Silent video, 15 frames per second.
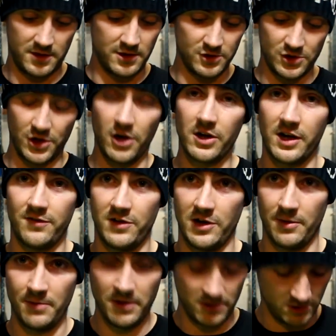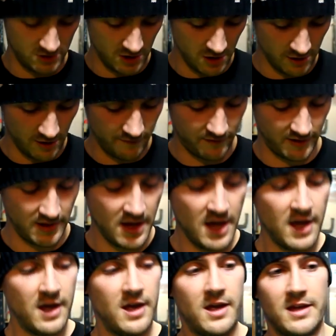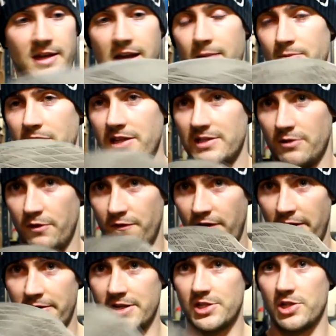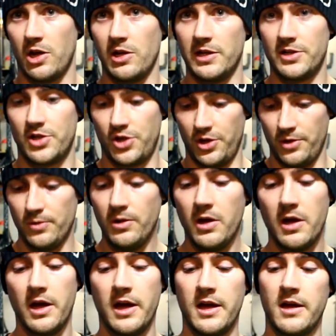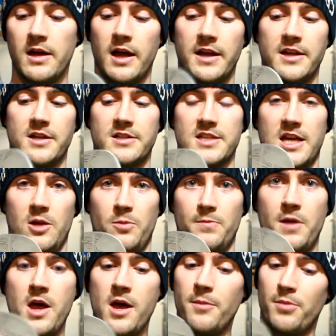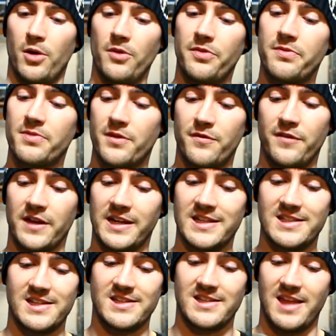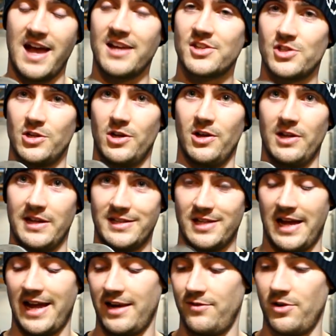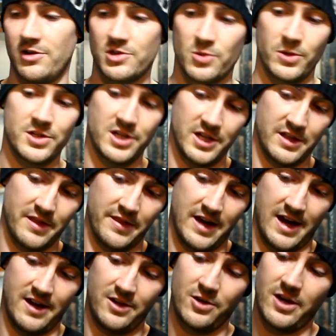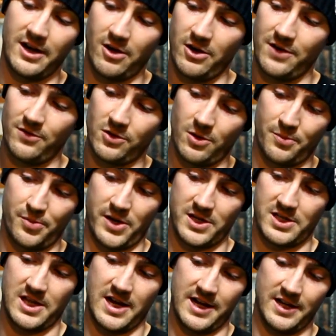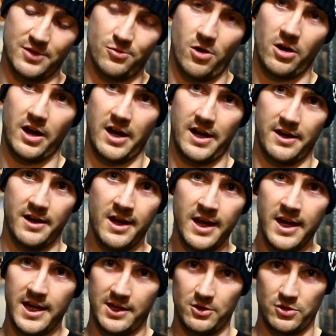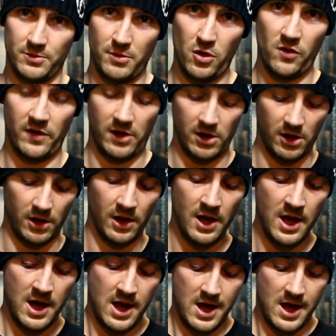There's no giving them, there's no nothing. Yep, these are a very solid shoe, and you can tell, but the thing is that sole is a hell of a lot squishier than that. You cannot even compress that, it is rock hard. It doesn't move at all.